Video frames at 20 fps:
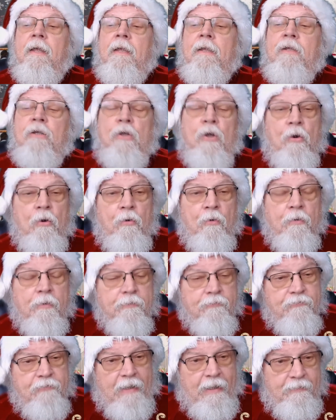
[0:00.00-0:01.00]
Dear
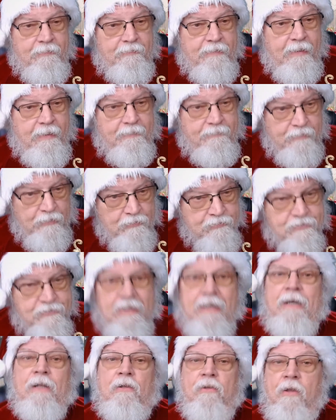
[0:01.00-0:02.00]

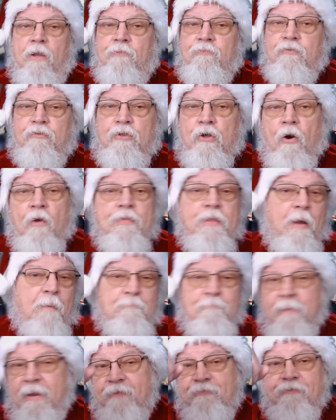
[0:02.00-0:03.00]
Santa Claus, you're
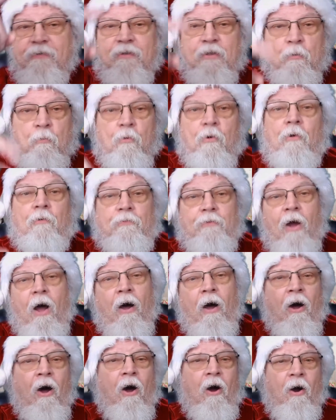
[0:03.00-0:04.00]
the best in the world. Ho,
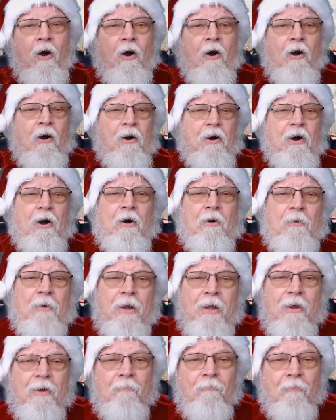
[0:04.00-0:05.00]
ho, ho, ho,
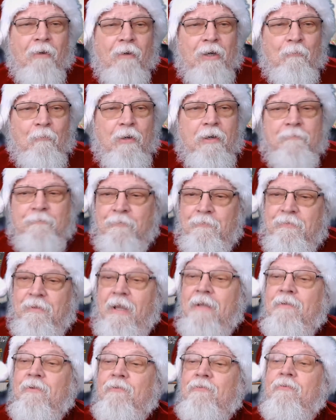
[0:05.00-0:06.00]
ho. What a wonderful
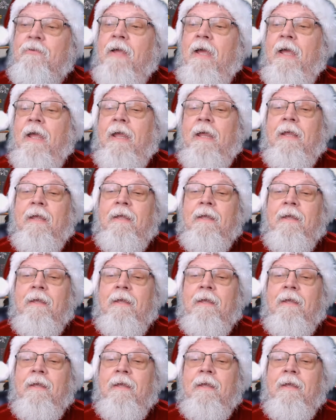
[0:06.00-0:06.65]
thing to say.